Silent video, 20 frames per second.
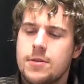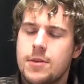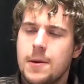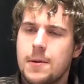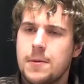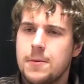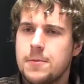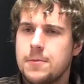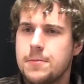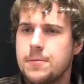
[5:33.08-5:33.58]

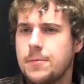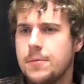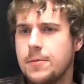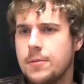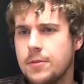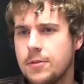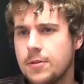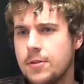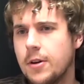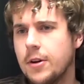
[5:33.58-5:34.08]
though
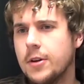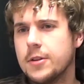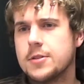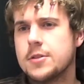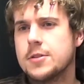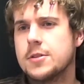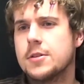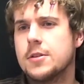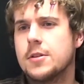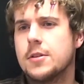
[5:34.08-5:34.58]

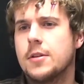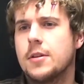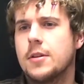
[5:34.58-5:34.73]
not